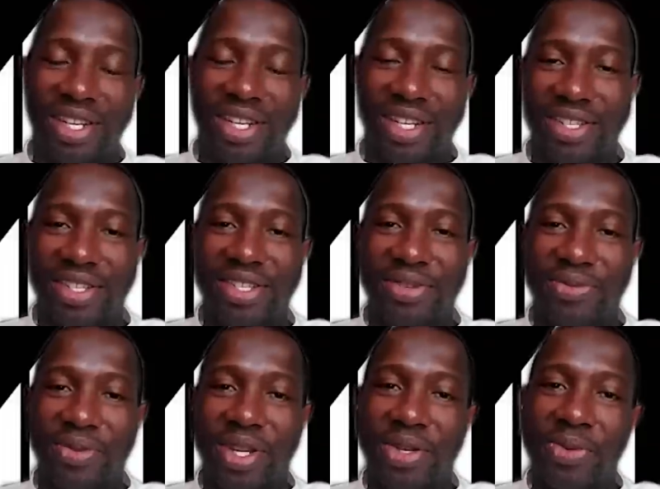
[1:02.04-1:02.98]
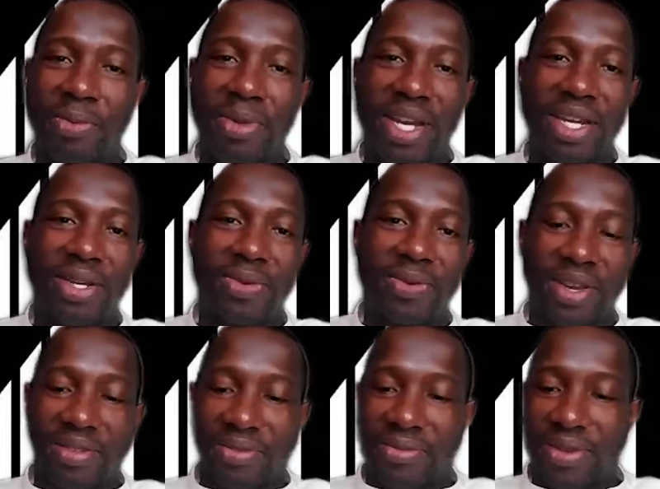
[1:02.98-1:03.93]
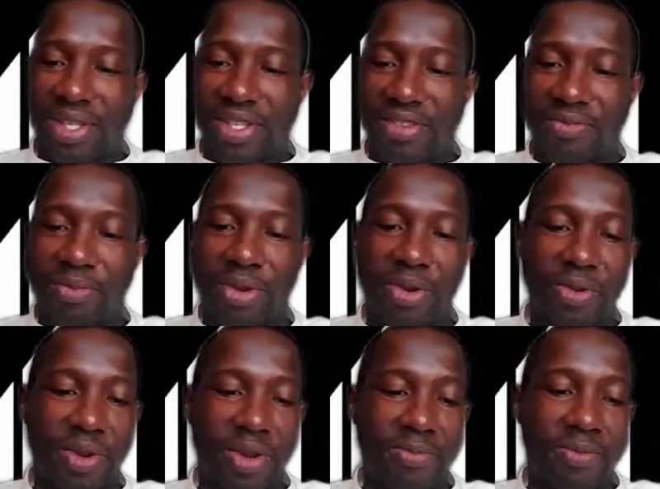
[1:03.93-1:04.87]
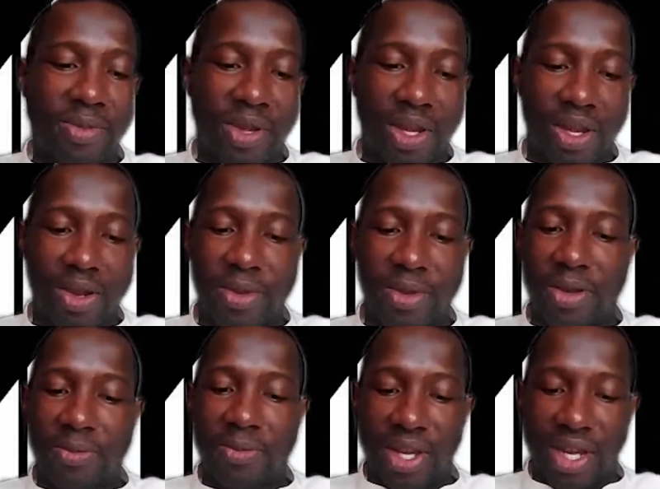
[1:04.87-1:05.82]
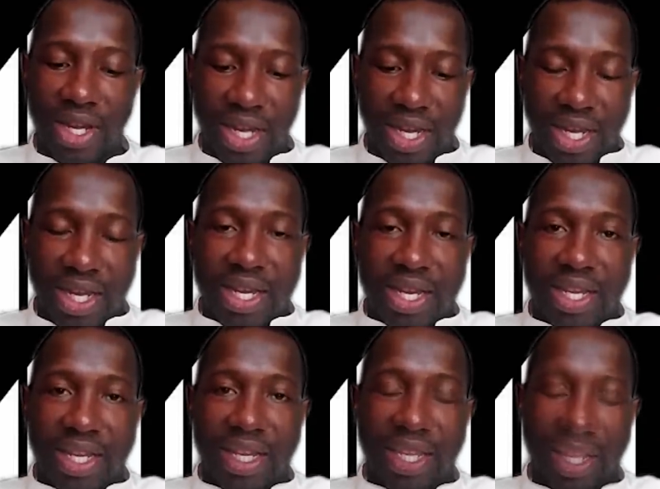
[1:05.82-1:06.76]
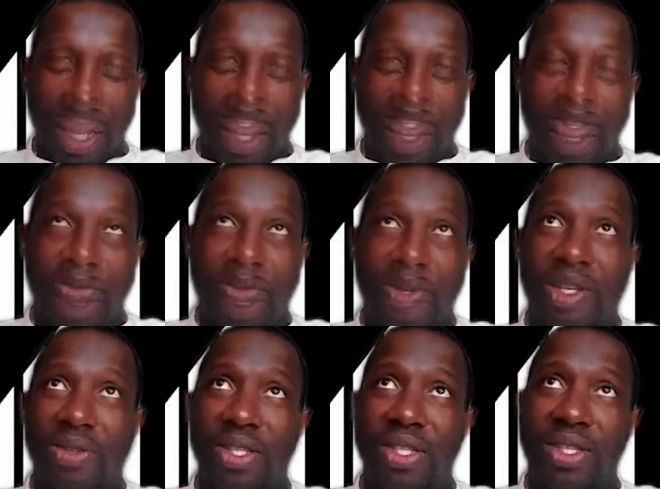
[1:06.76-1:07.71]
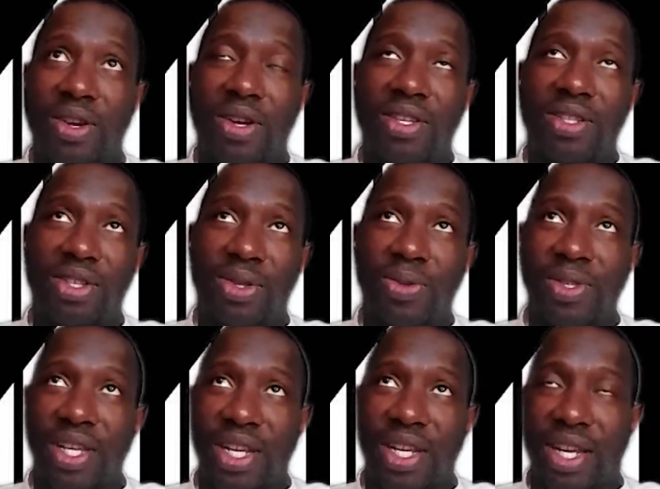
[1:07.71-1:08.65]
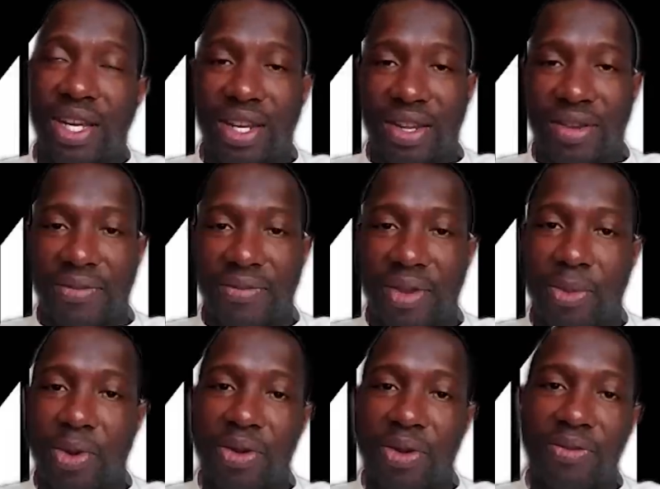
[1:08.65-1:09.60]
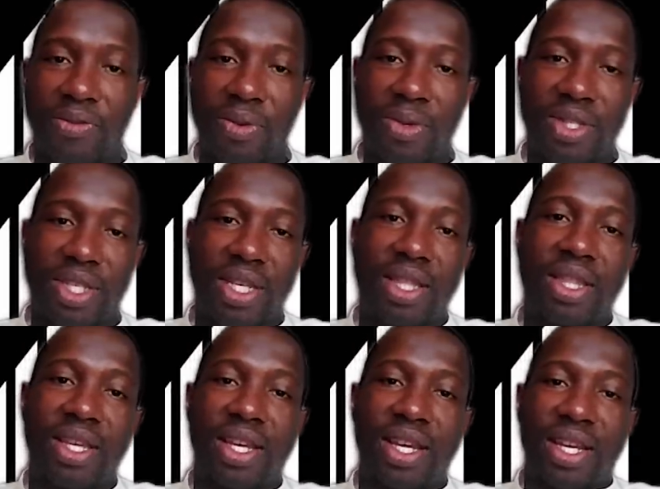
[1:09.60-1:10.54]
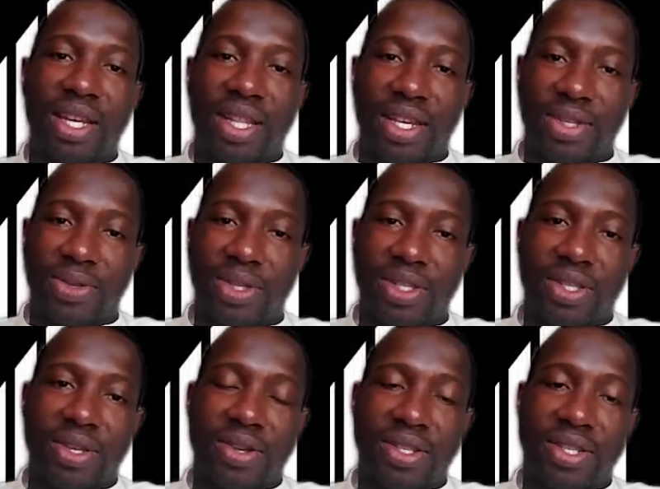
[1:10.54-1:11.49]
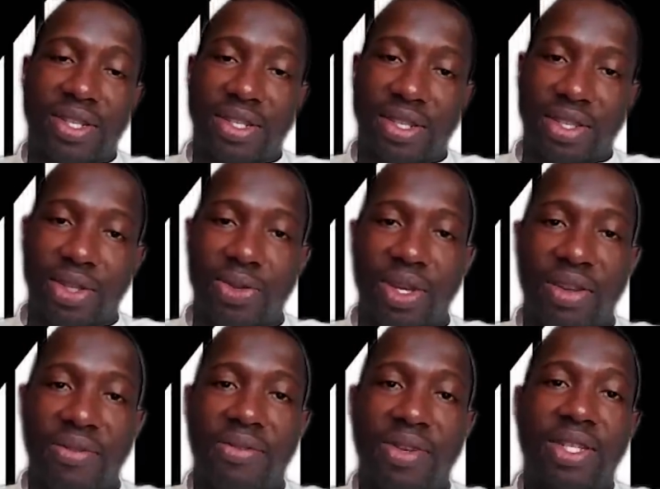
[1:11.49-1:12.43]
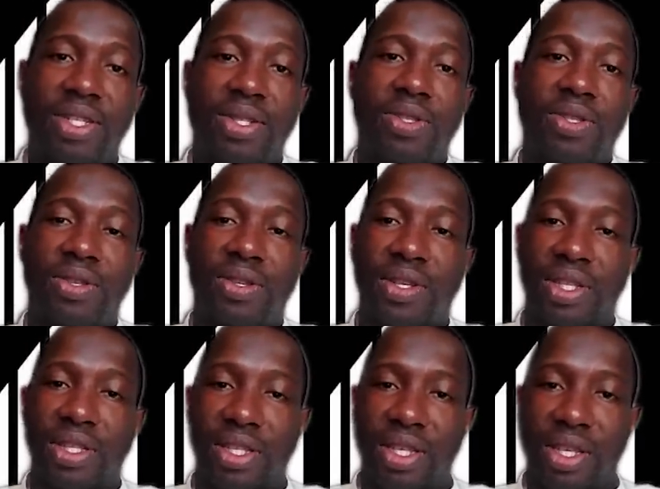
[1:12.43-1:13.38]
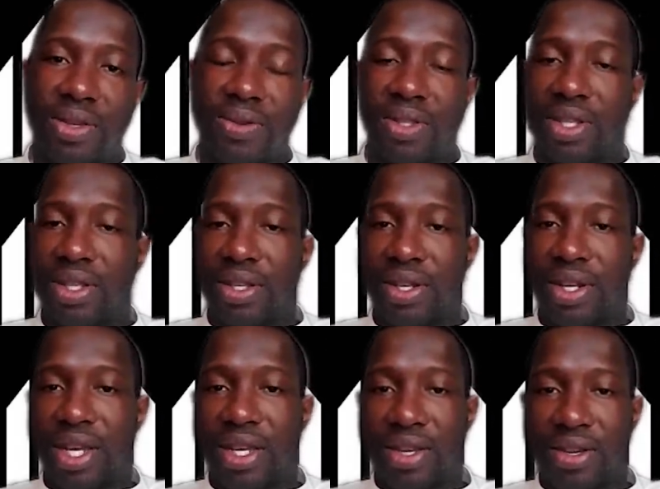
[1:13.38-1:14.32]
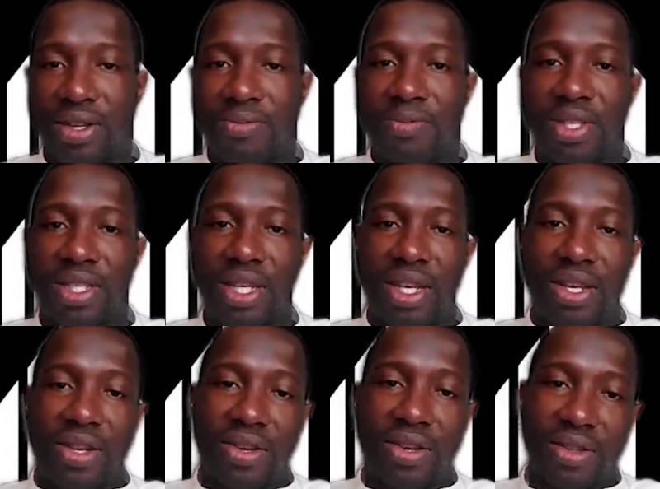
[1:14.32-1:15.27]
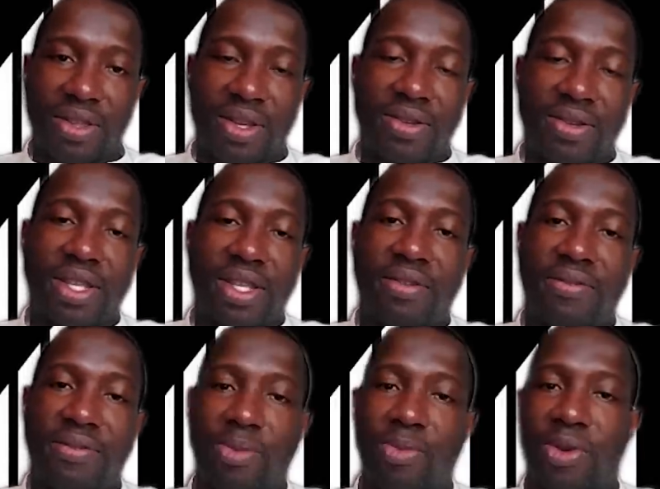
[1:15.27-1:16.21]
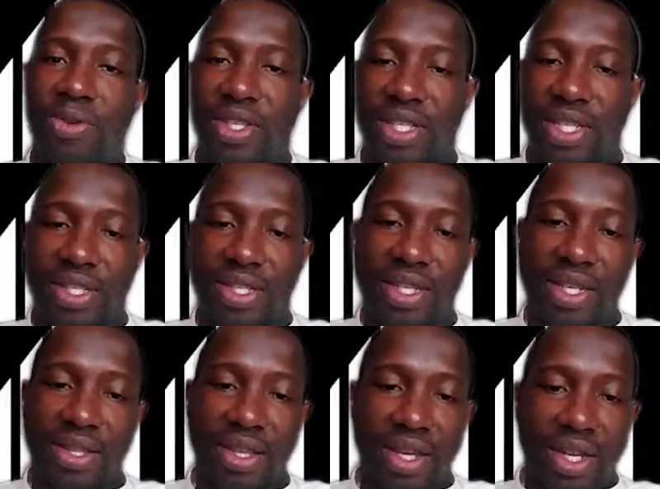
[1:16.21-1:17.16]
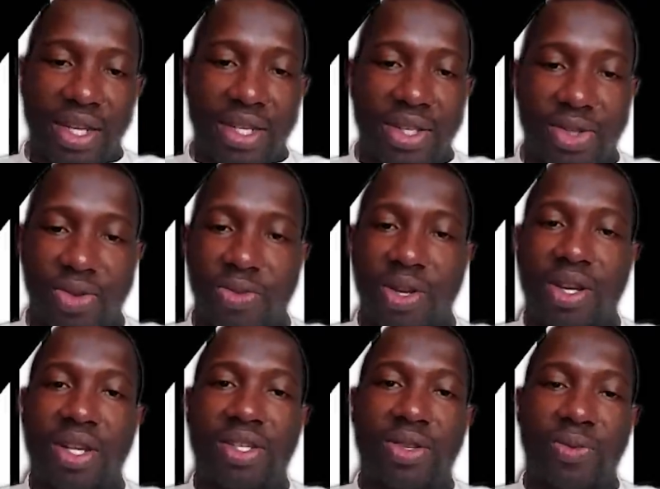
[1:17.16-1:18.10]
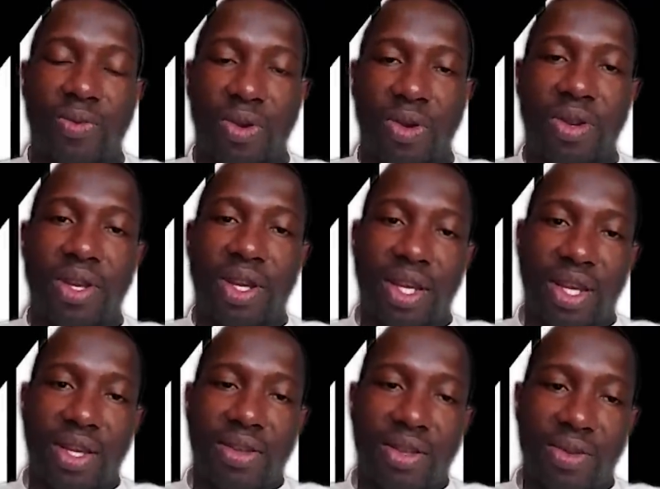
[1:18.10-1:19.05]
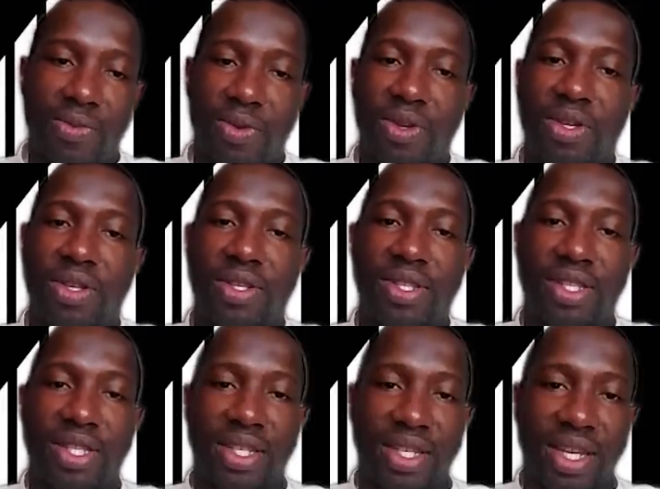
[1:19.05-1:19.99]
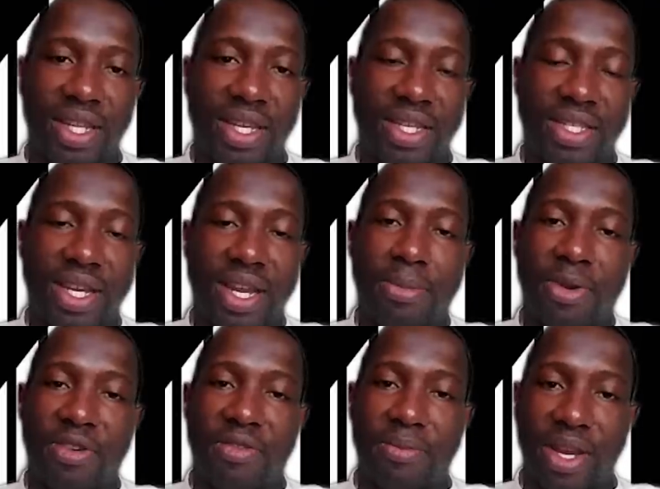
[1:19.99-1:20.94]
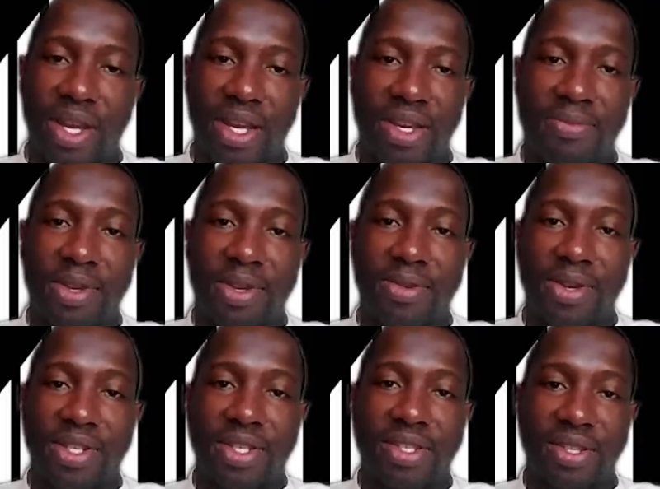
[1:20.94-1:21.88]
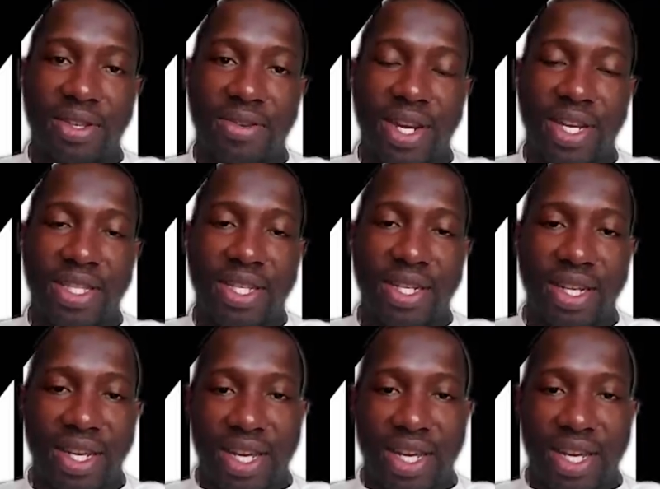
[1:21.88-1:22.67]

Uh, just a friendly reminder: we have the Feast of Purim coming up. Well, it'll start Tuesday night of February fourteenth. That's when it starts, and it's a two-day feast, so it's going to continue until the night comes on Thursday, February sixteenth. So in regards to work, you want to seek to get that time off. May Ahayah be gracious to grant it